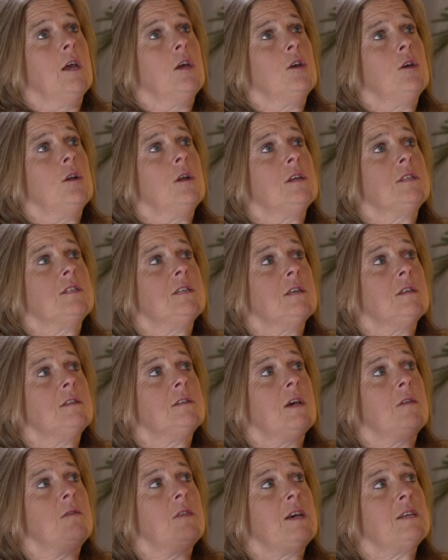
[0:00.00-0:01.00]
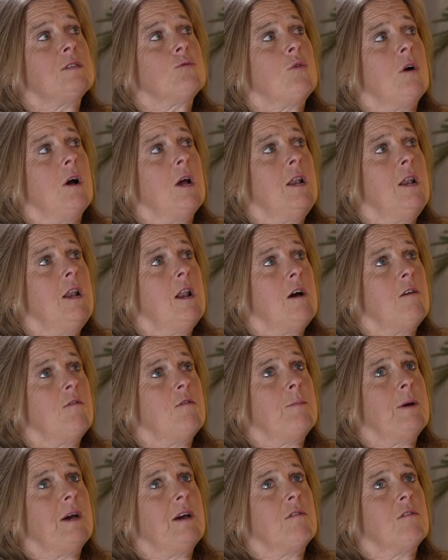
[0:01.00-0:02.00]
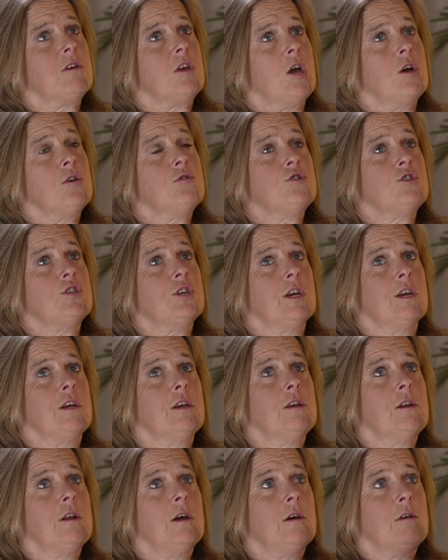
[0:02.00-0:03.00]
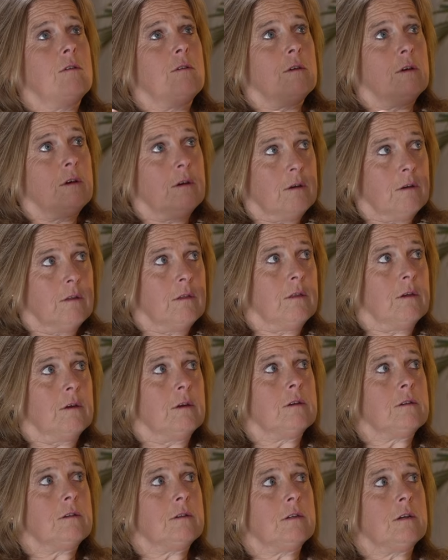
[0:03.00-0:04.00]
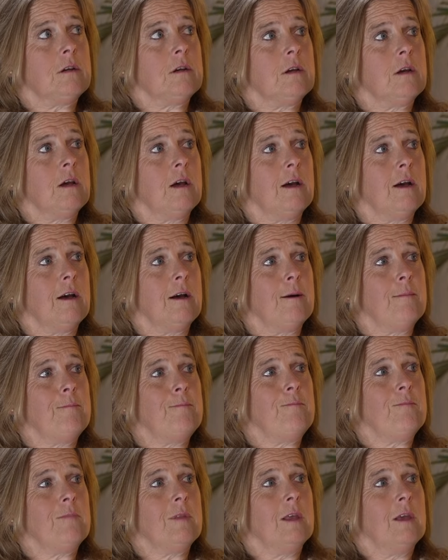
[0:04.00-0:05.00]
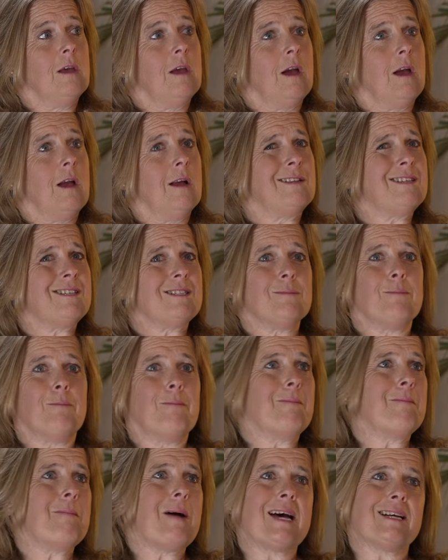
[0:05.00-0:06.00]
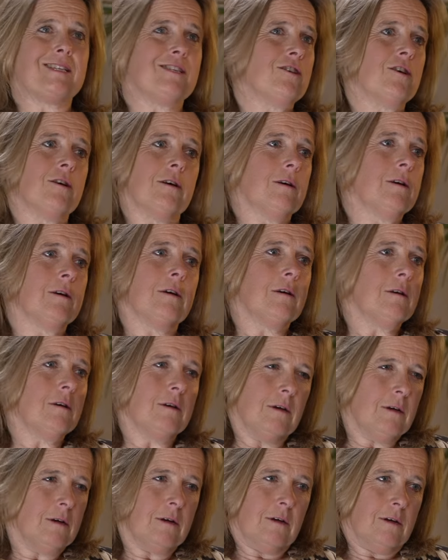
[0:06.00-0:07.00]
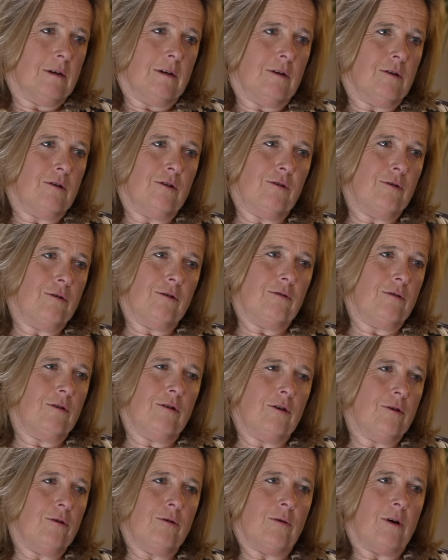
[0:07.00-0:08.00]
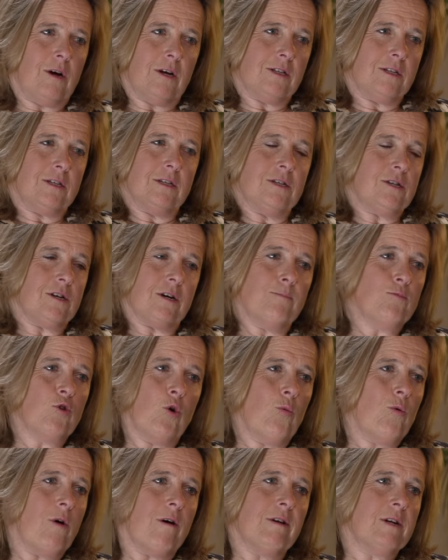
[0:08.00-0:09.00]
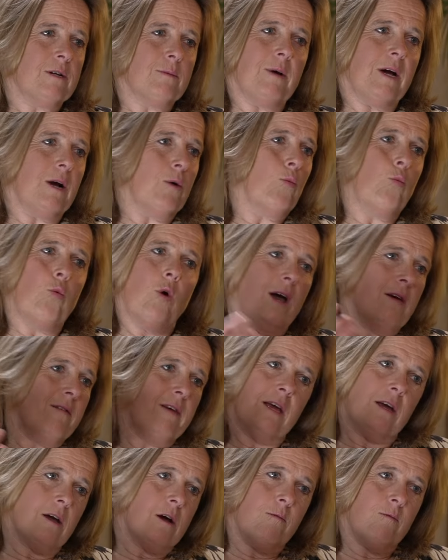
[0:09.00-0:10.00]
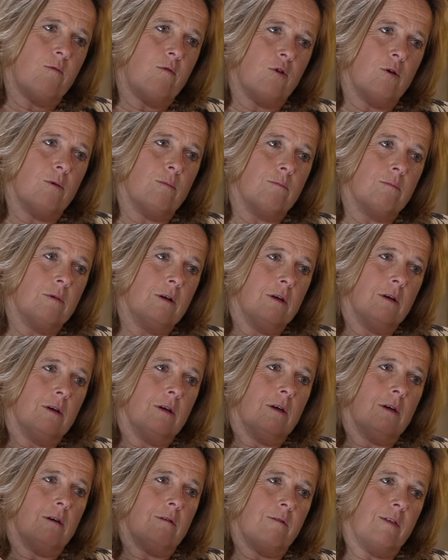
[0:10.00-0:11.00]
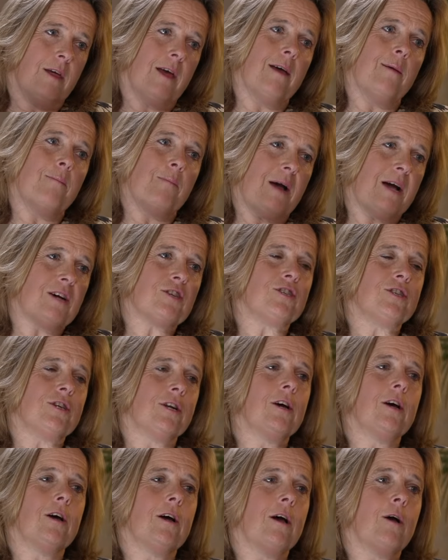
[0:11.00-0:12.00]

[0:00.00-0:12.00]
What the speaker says: it is, and that's what I love about the coaching. That it doesn't matter who I teach. I'm not worried about where they come from. If they're passionate